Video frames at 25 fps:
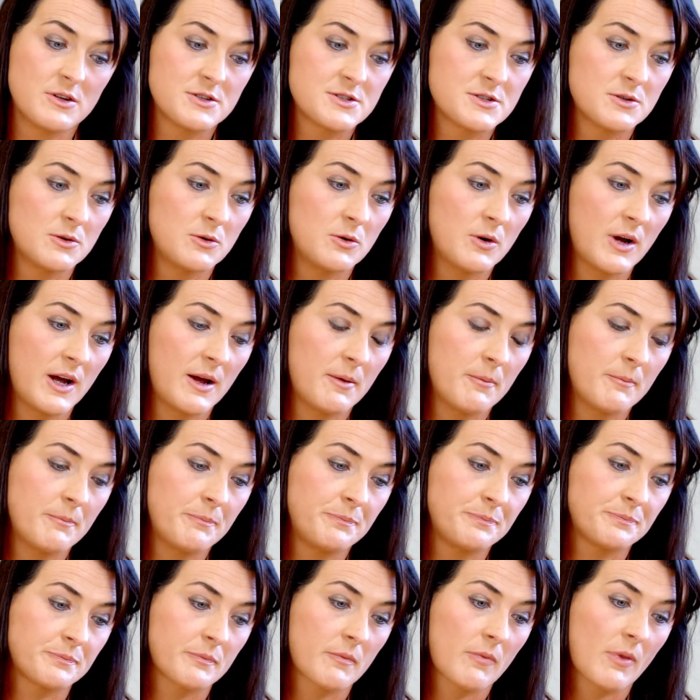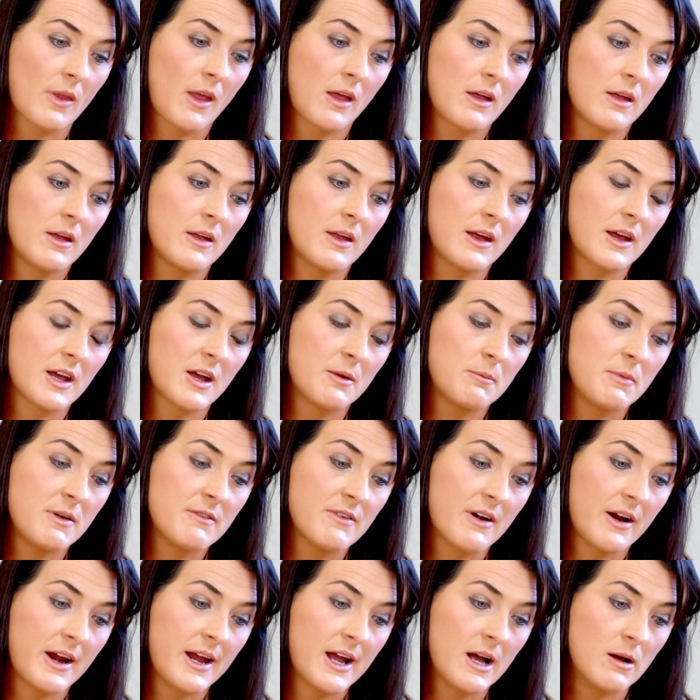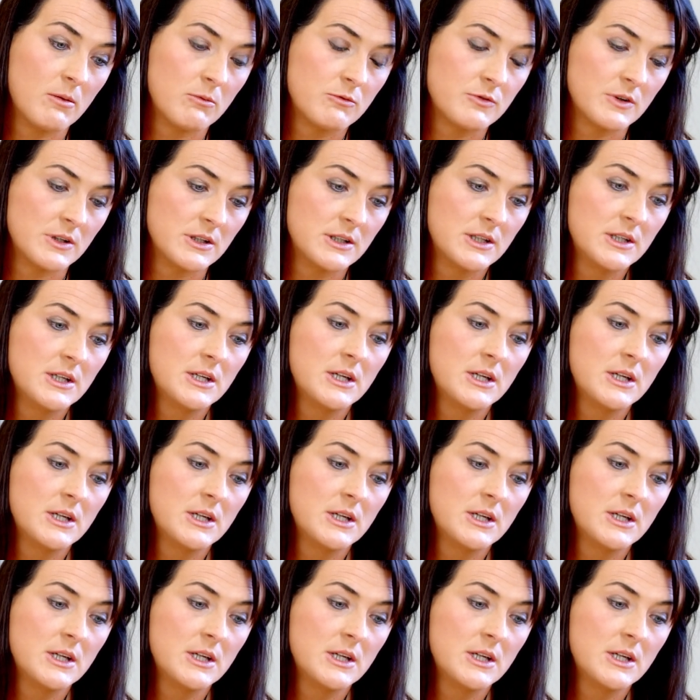So it can be very helpful.